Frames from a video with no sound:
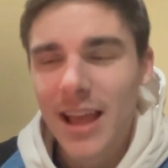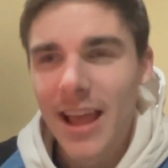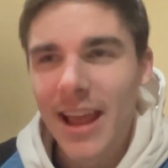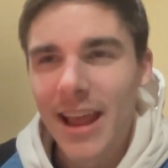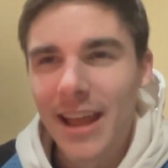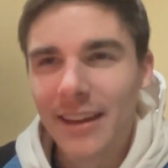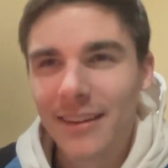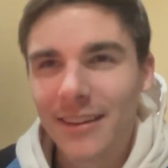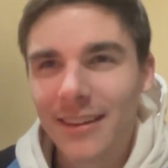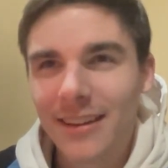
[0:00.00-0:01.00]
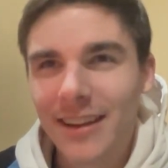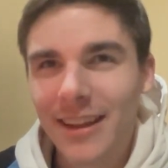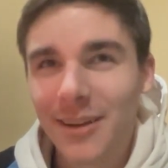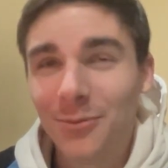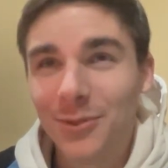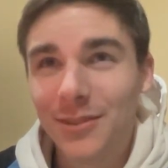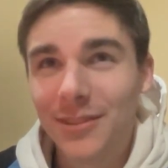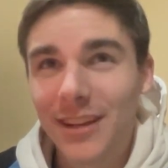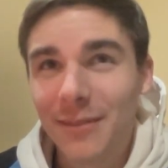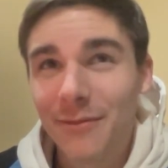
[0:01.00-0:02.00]
And it was
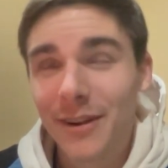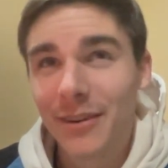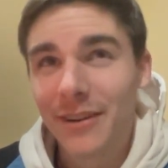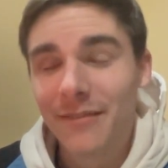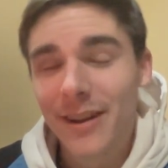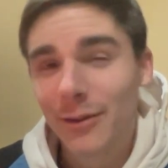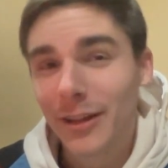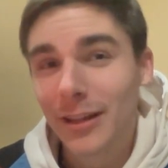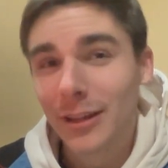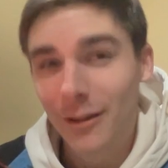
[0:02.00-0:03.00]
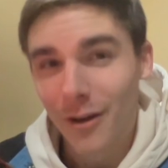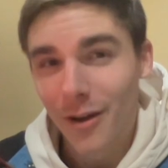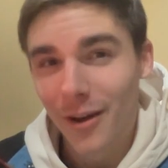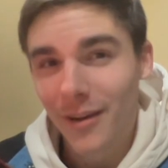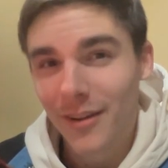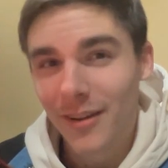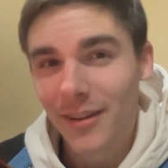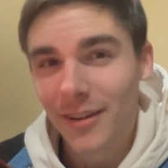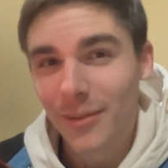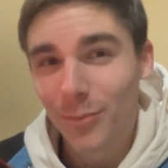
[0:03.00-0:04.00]
a very, very long
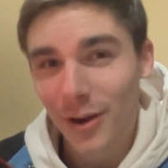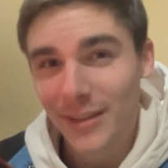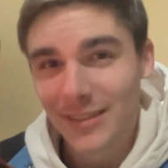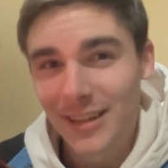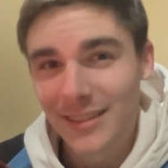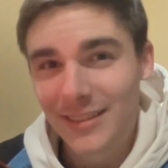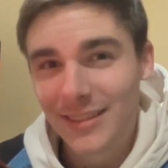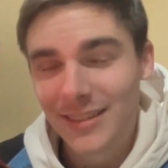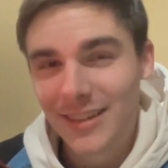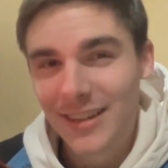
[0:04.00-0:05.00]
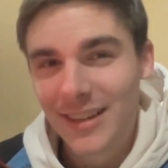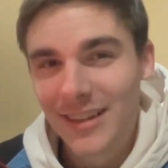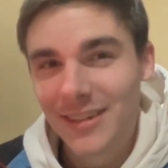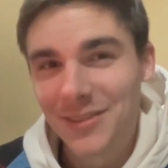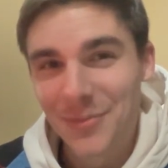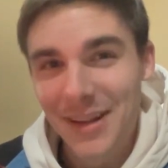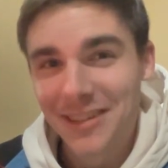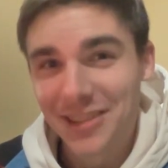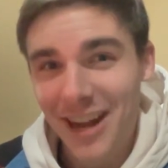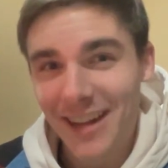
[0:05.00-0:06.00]
process to make a
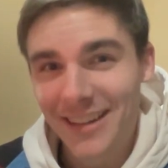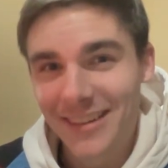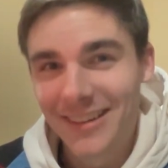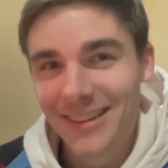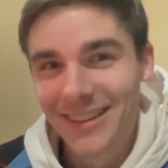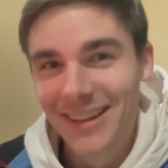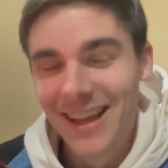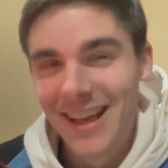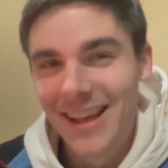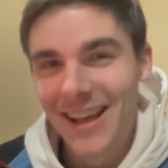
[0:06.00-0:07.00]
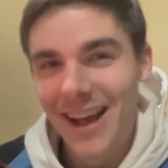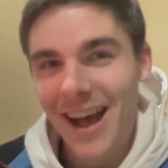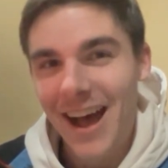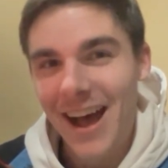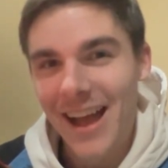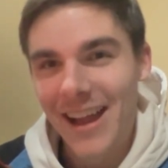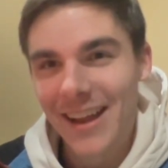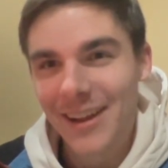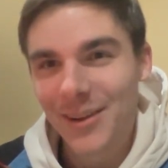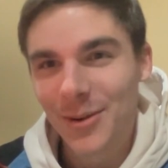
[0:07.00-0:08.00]
jacket.
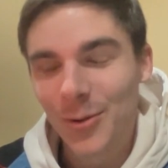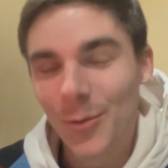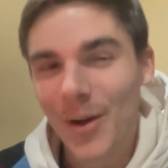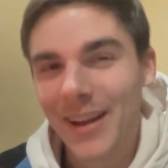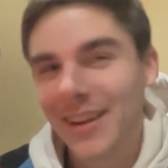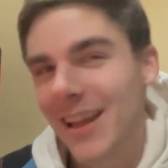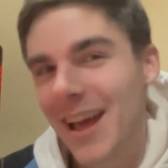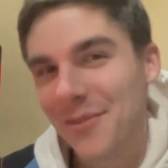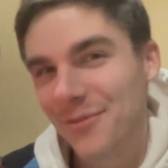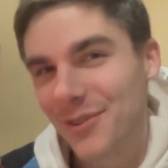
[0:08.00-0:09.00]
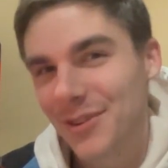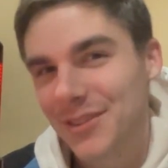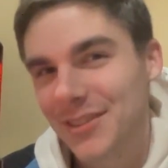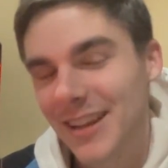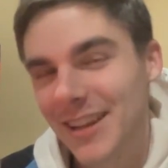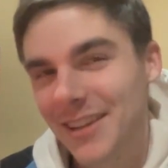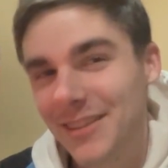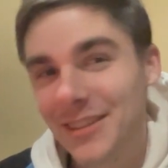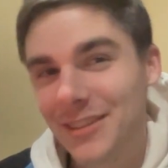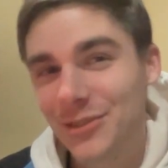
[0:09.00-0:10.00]
I went in head first and
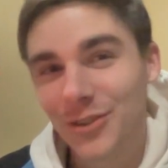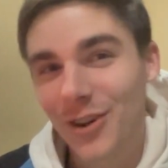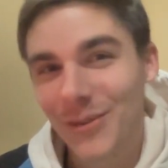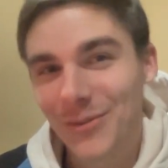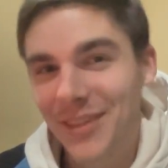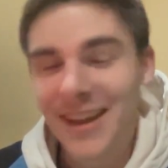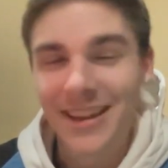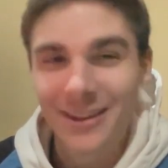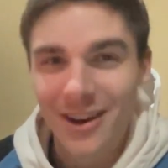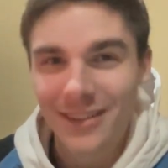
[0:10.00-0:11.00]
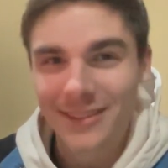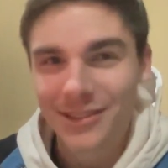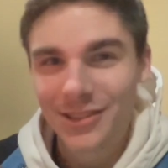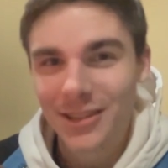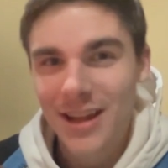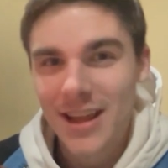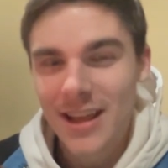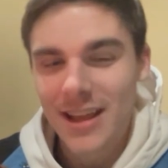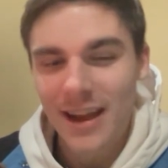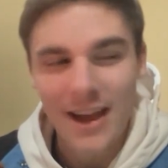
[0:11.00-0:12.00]
didn't start off with any knowledge.
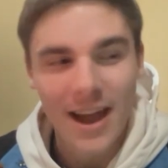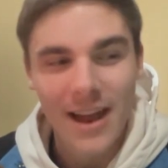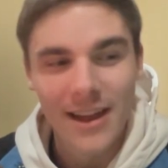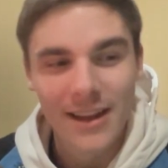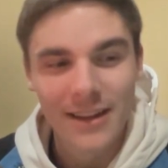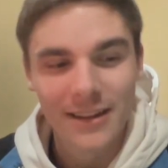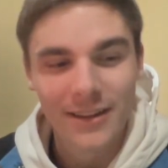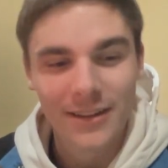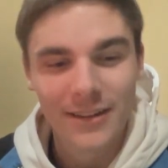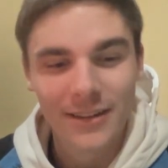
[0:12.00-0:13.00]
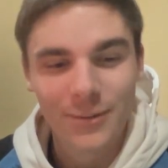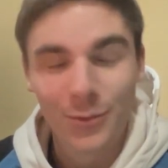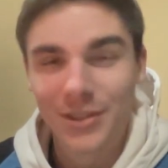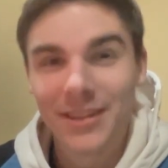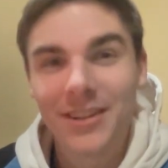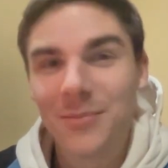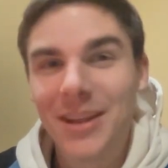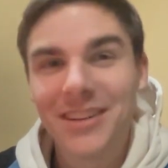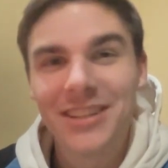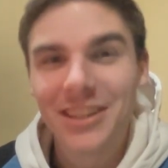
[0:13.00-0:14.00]
I wasn't going to make
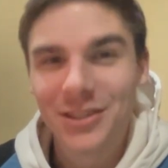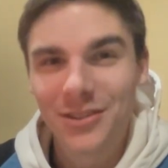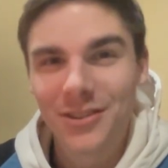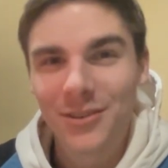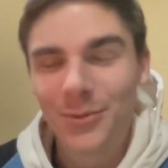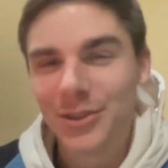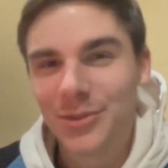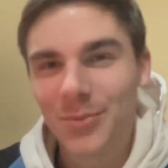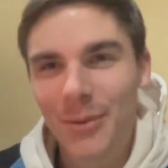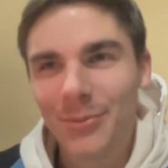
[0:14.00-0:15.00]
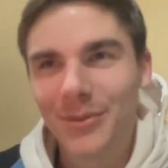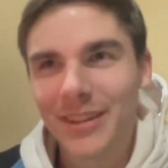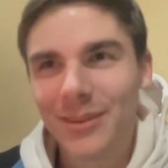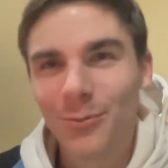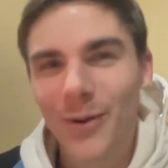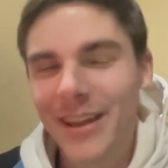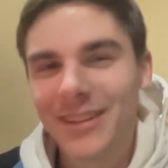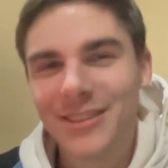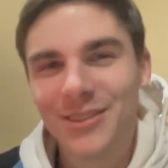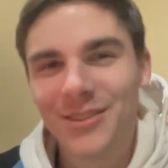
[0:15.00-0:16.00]
a t-shirt, which is probably way
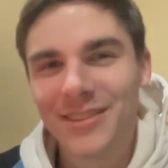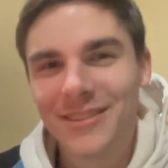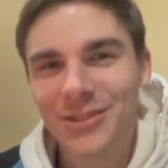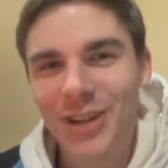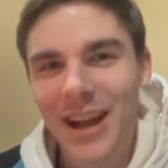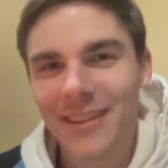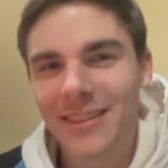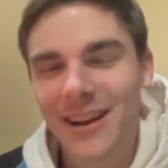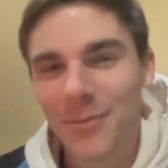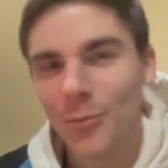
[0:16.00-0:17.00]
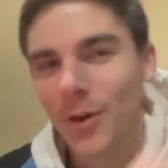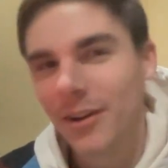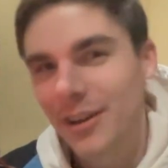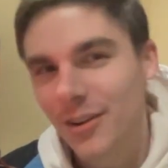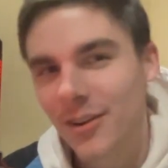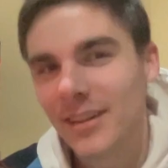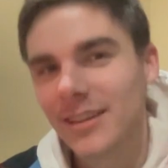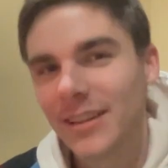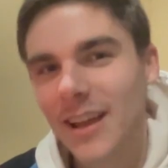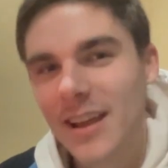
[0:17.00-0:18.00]
easier than this jacket that I'm wearing
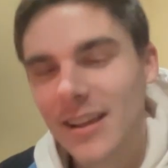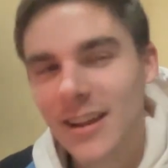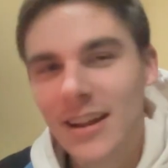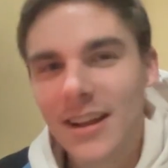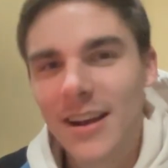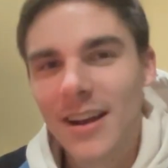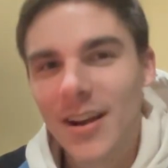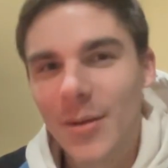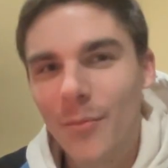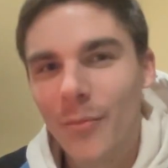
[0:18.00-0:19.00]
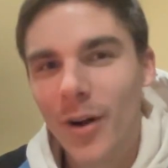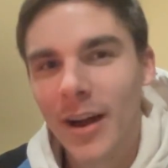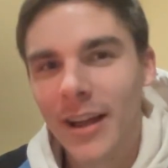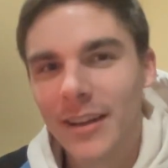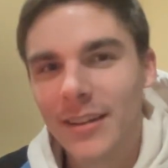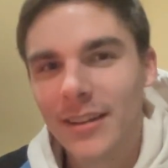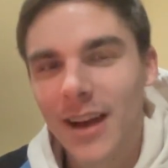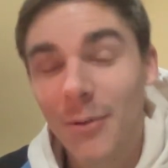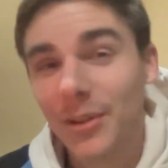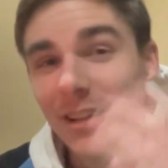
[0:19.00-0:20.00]
currently, but
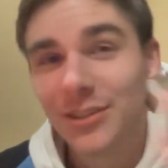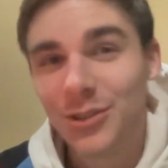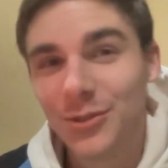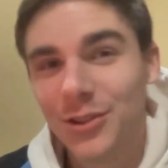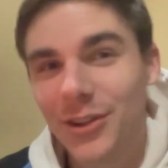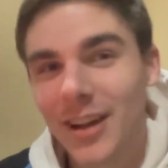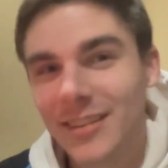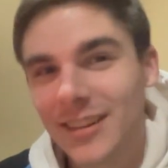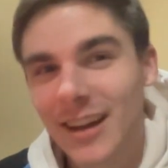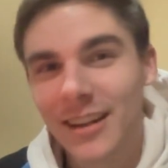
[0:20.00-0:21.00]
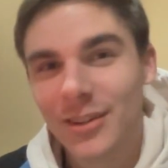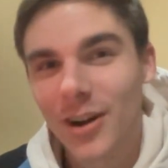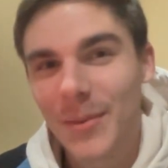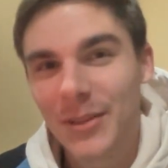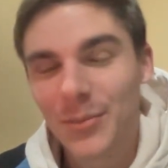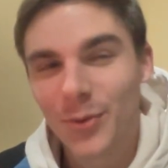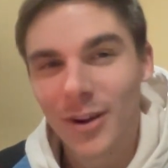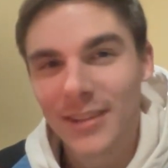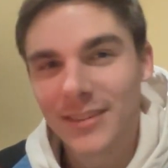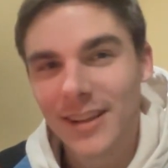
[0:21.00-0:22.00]
I would like to show it to you guys and kind of talk about the
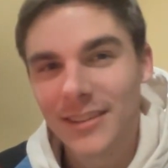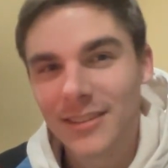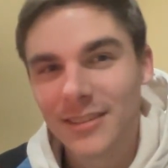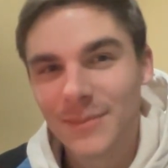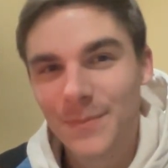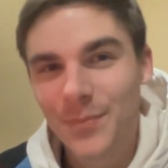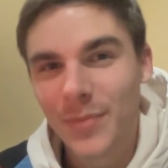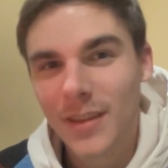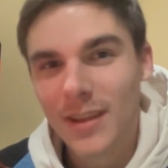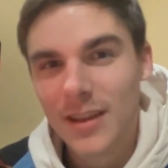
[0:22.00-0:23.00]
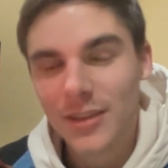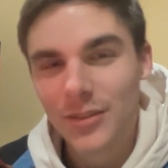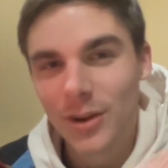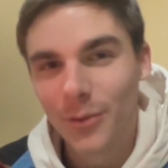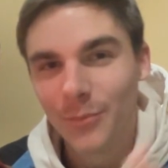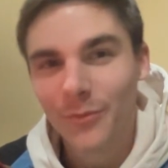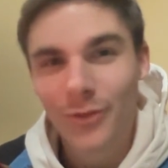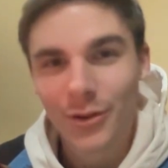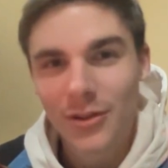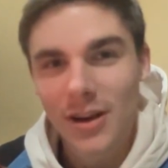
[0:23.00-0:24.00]
process. So
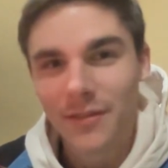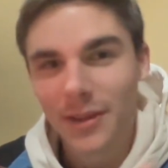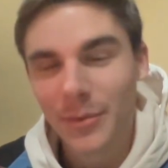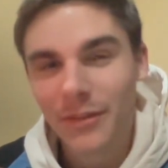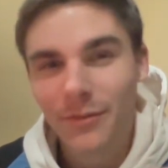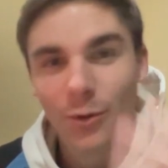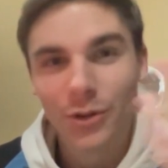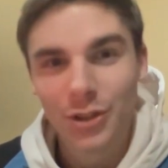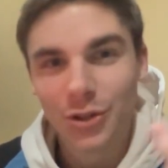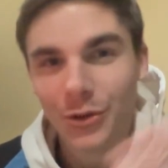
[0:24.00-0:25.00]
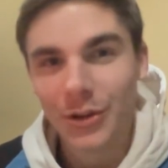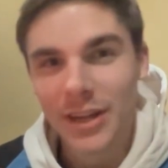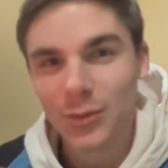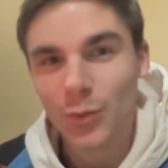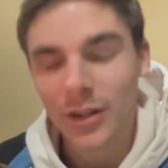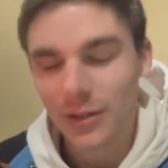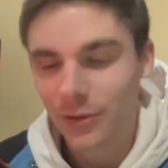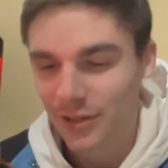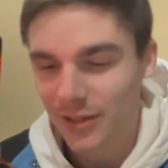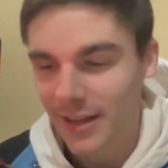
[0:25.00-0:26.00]
first off, let me fully show you guys what it
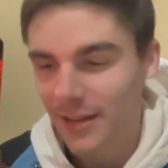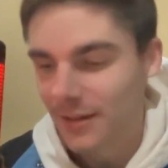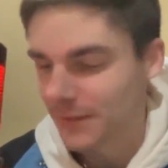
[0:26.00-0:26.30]
looks like.